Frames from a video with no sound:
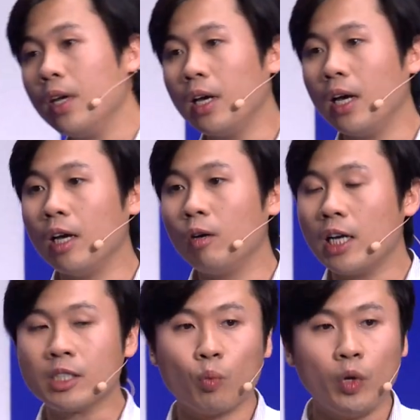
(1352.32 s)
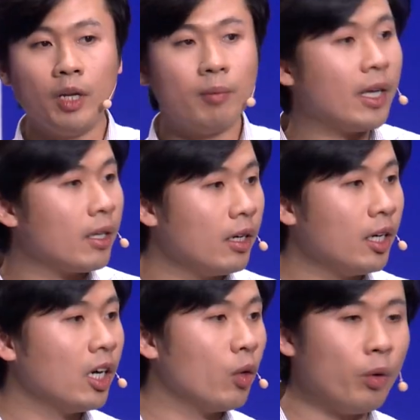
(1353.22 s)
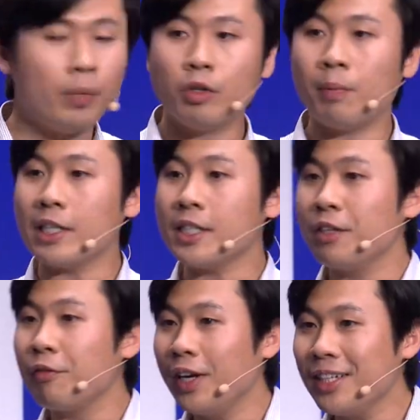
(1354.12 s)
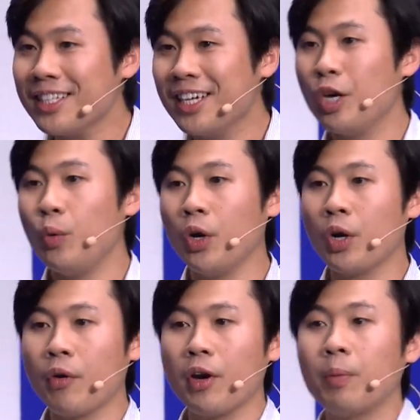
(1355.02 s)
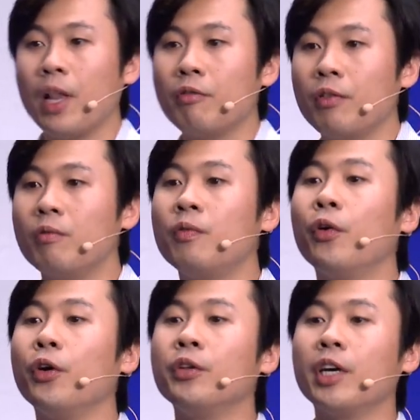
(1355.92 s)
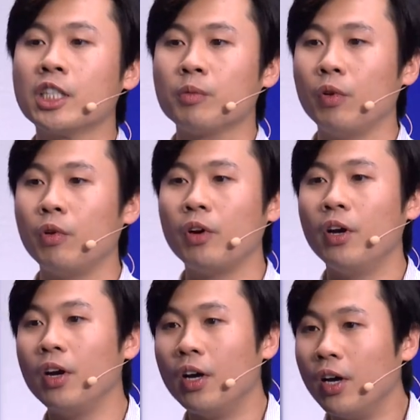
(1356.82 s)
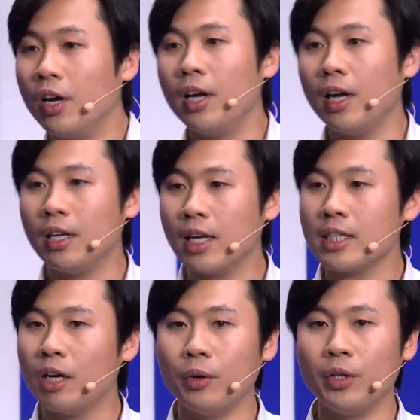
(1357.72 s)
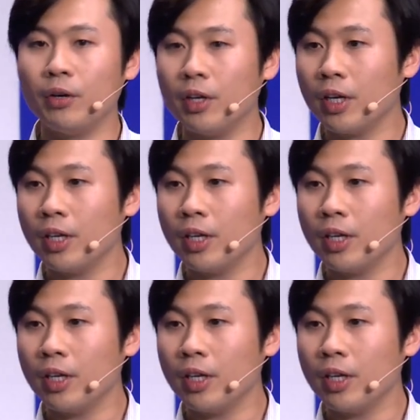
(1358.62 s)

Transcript: As we Meta, we build the best interface, we create a platform for you to explore. And that's how we do it.